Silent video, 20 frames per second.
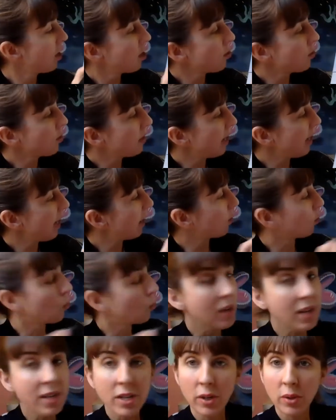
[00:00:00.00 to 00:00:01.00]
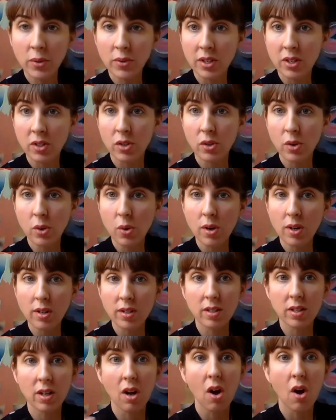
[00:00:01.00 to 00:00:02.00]
You want to add windows and
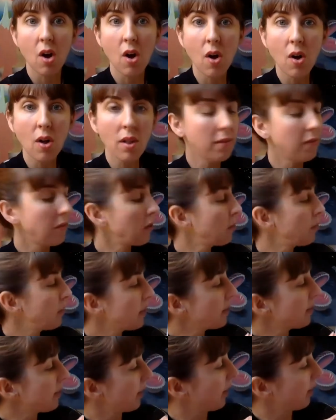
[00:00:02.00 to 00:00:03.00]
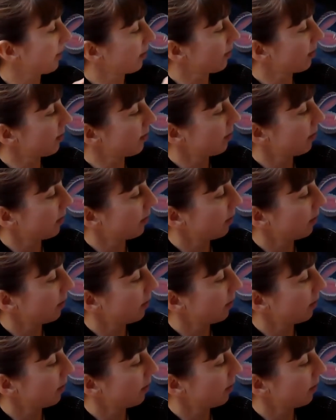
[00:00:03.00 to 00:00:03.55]
doors to all of your buildings.